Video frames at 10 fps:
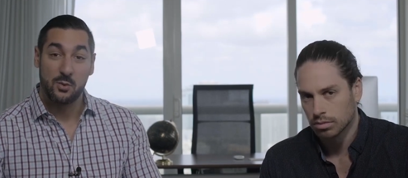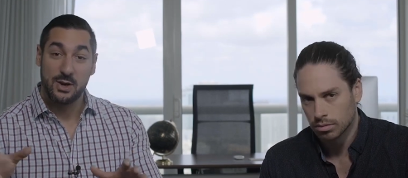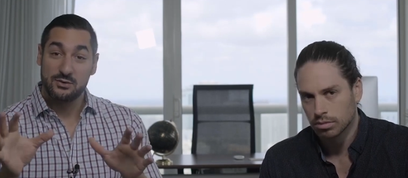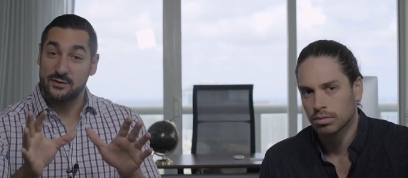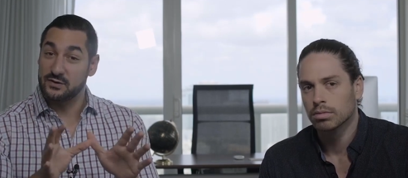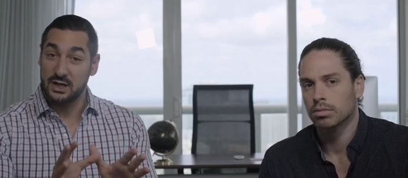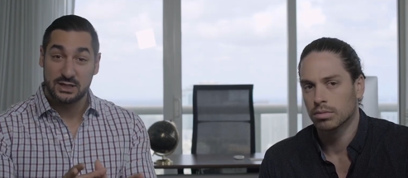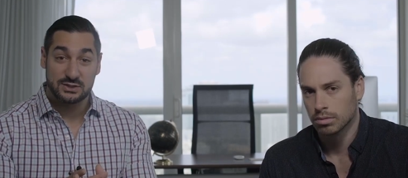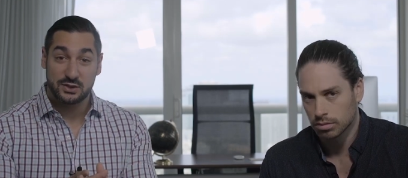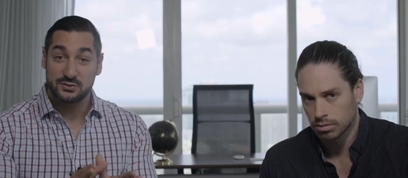Speaker 1: When you have the
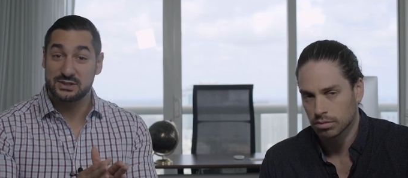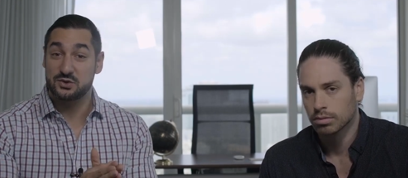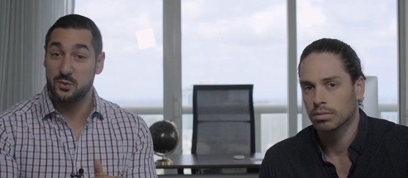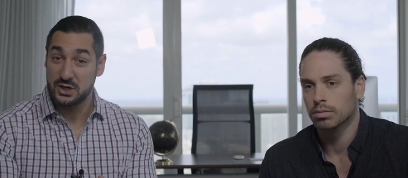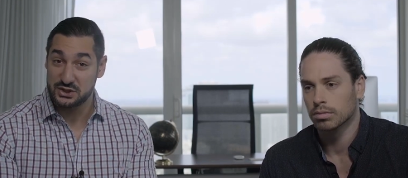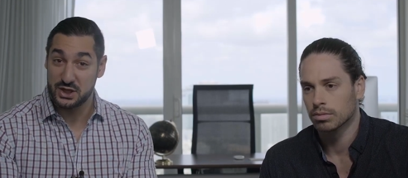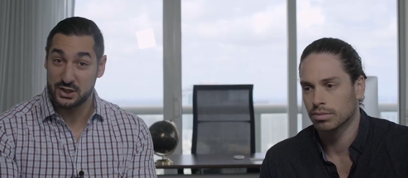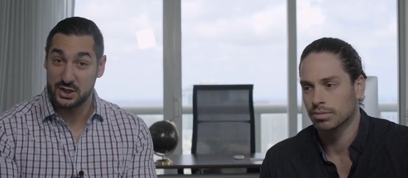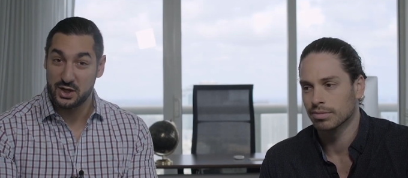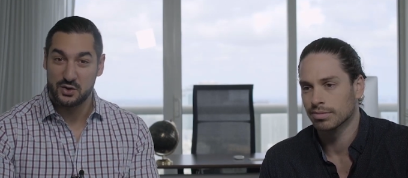answer to this
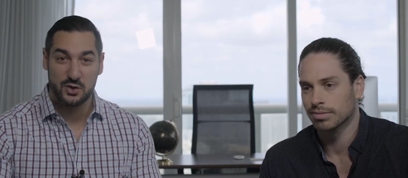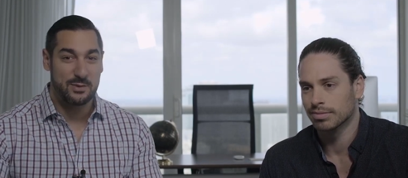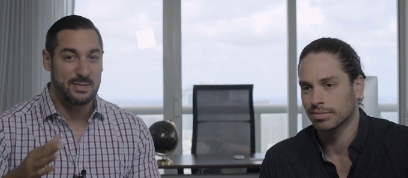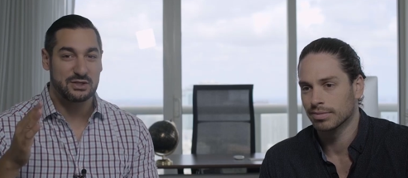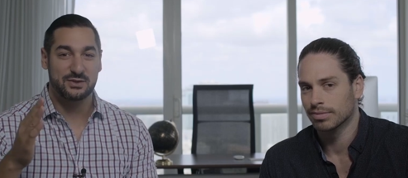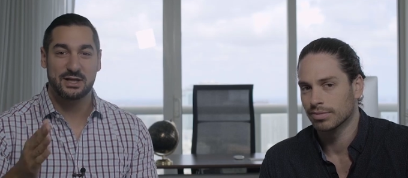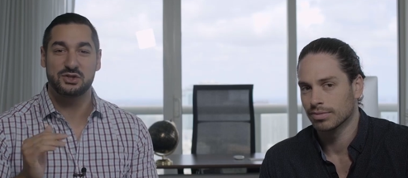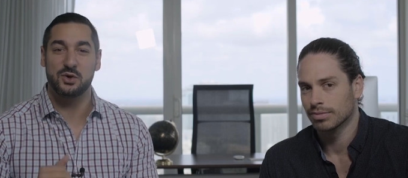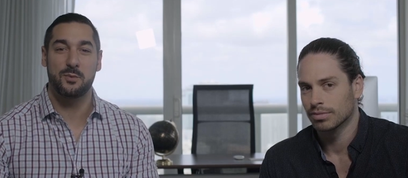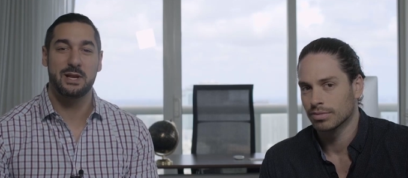question, you will make sure
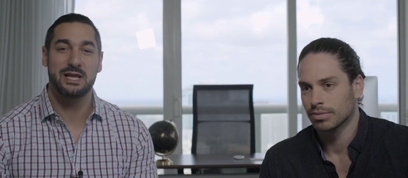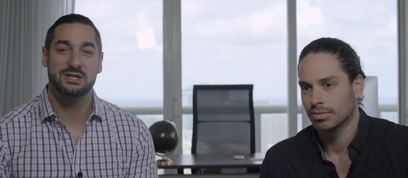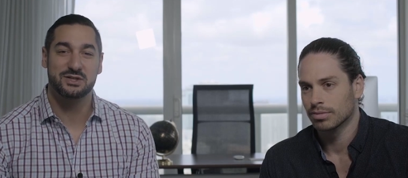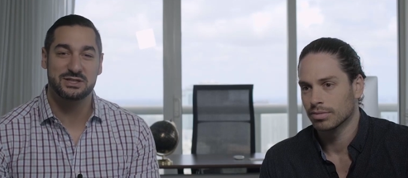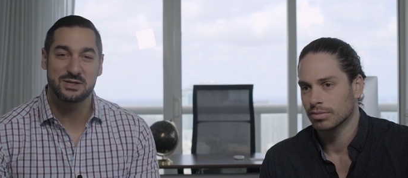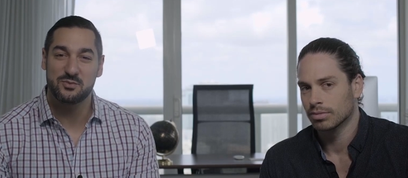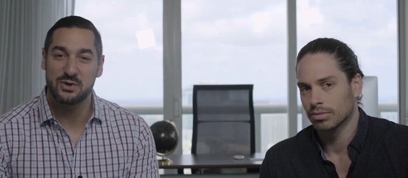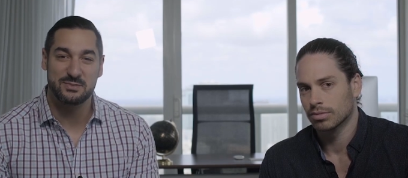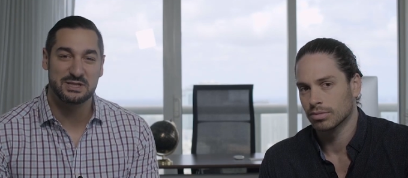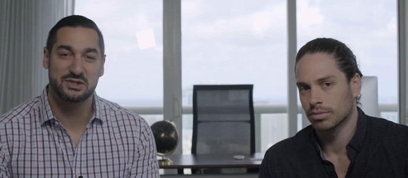that your relationship
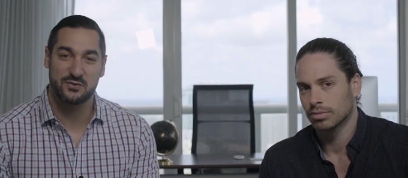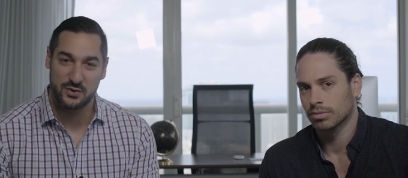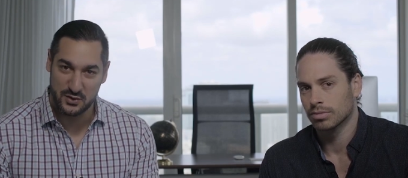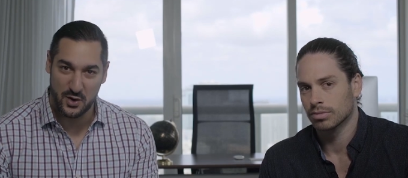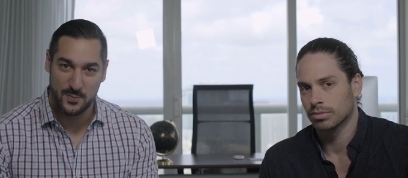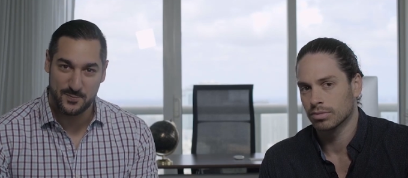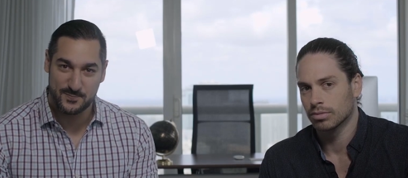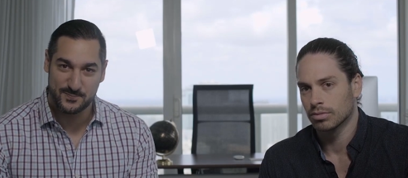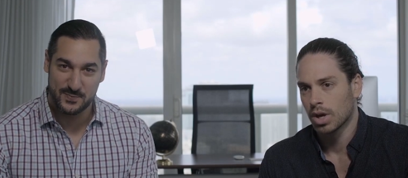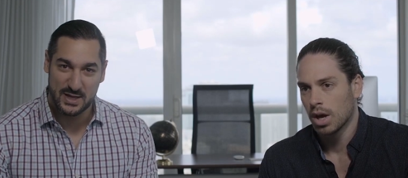will be stronger.
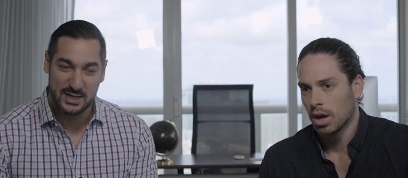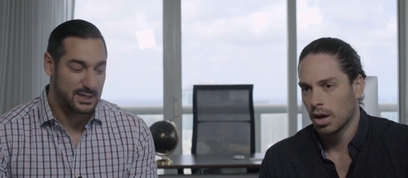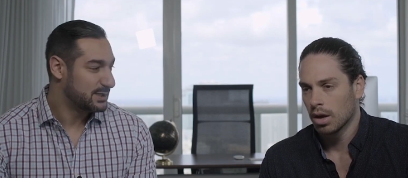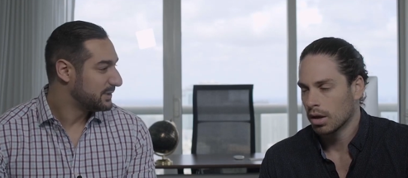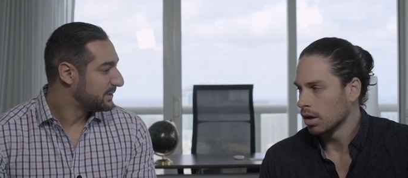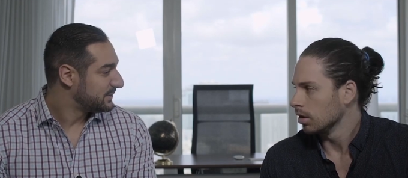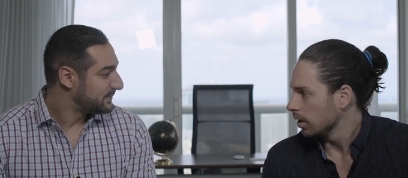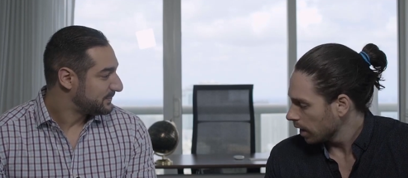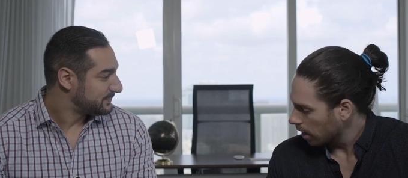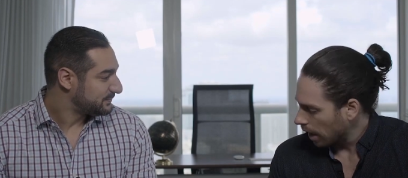
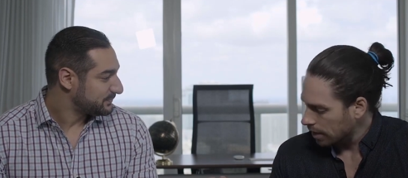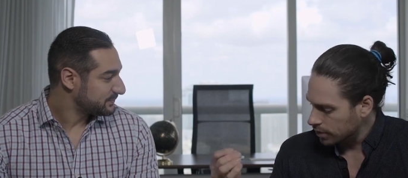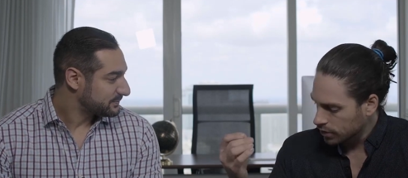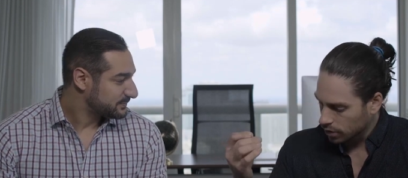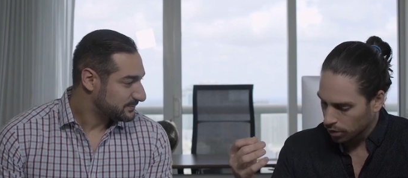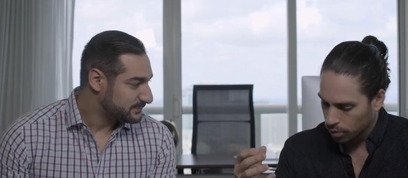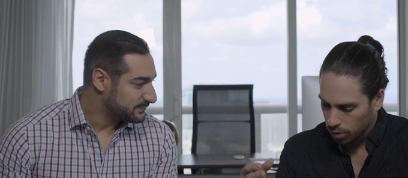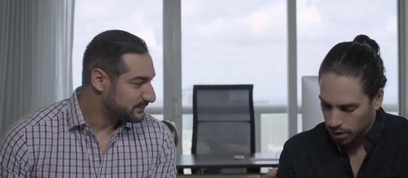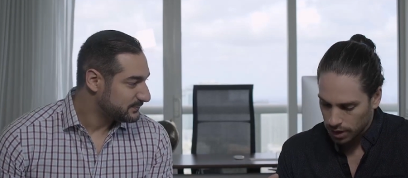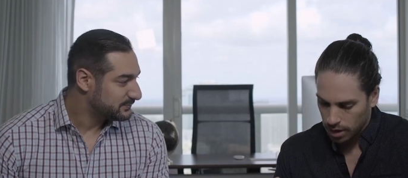
Speaker 2: Yeah, and so
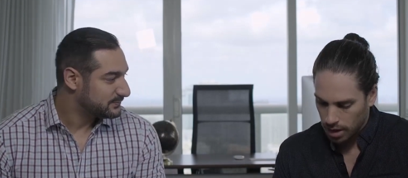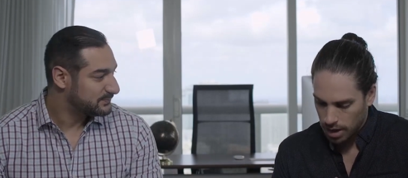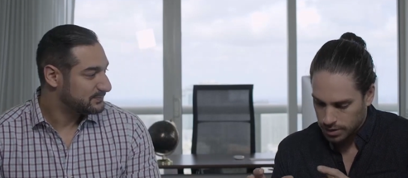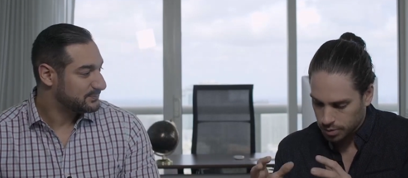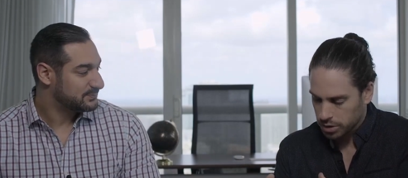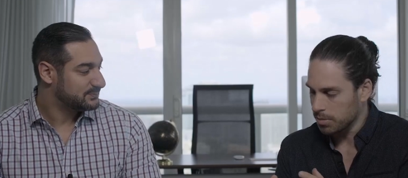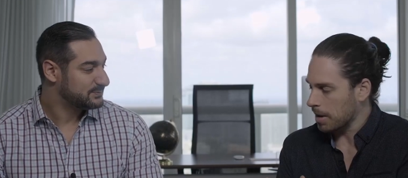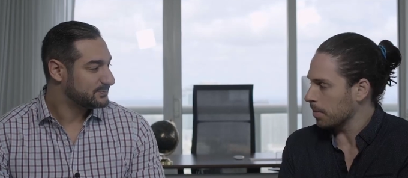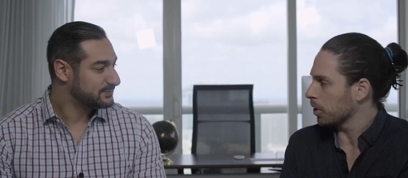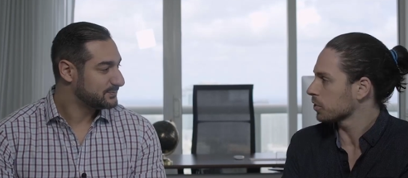it's really
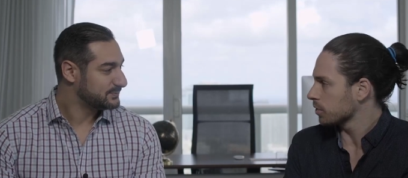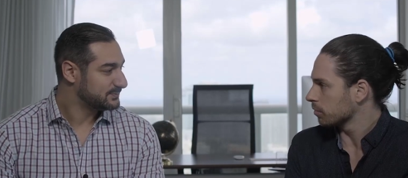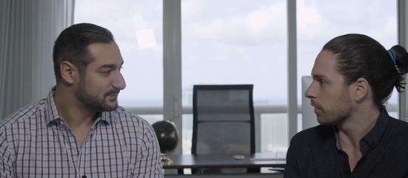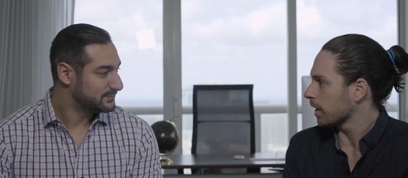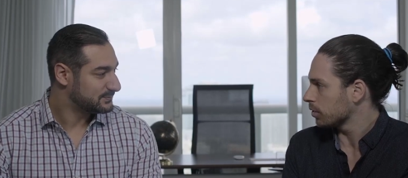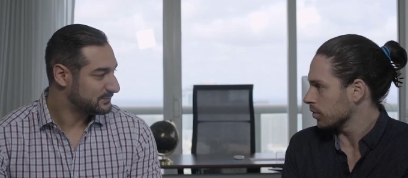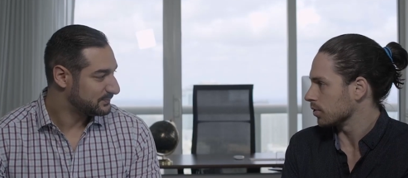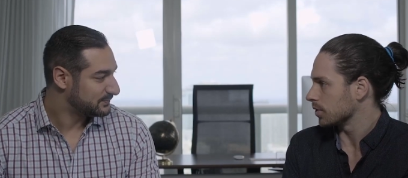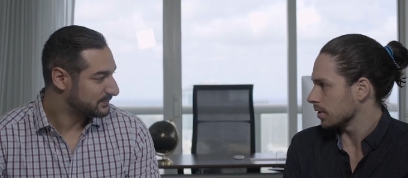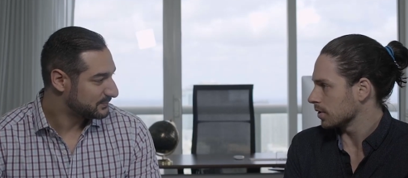about personal
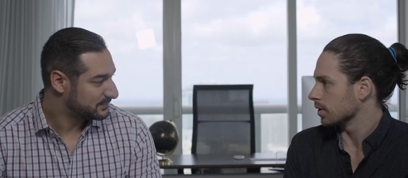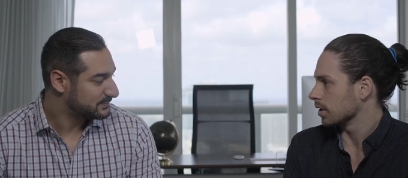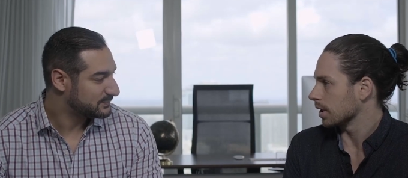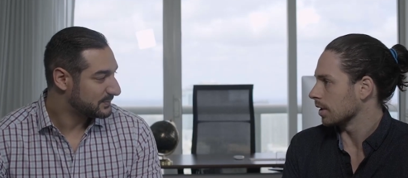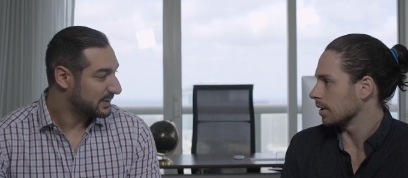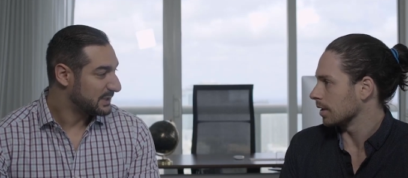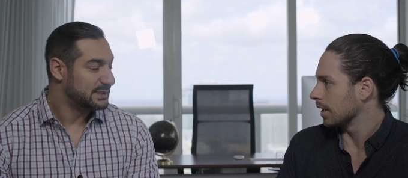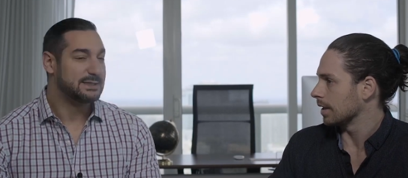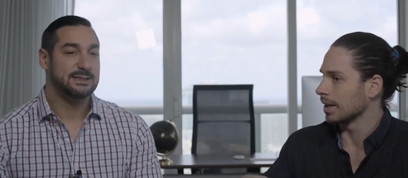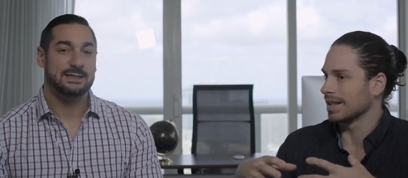values, isn't it,
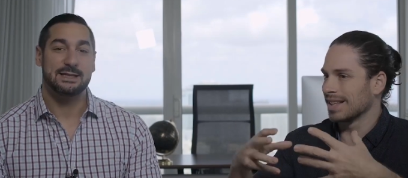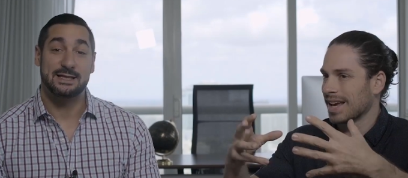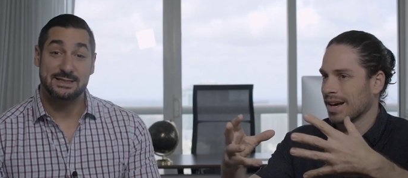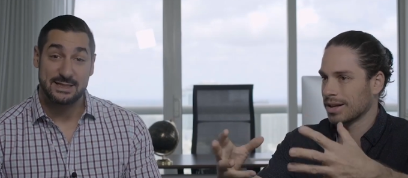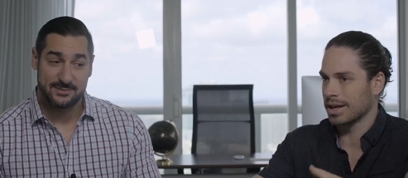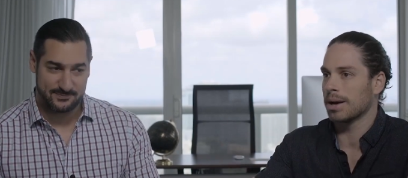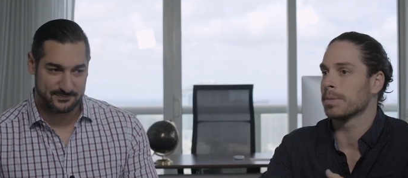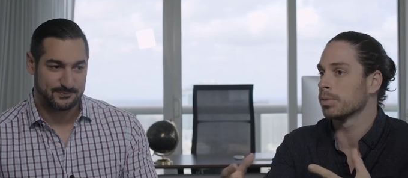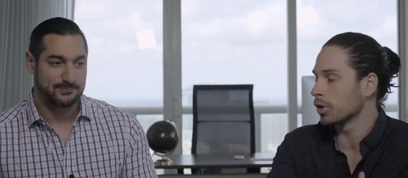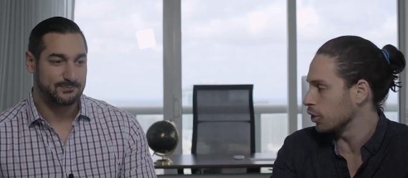that
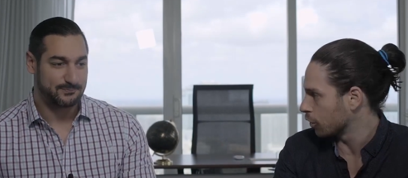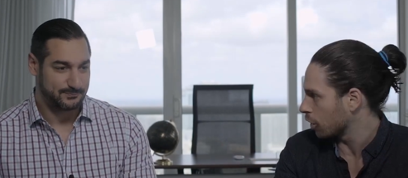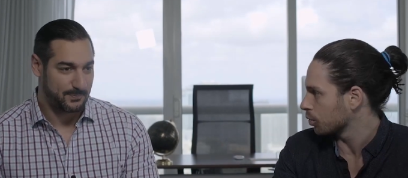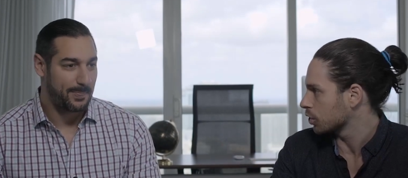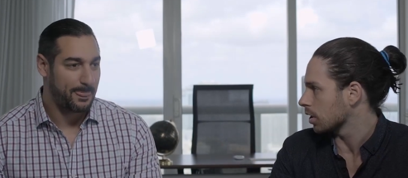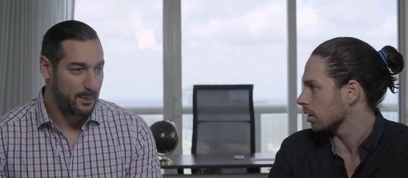come in with your culture?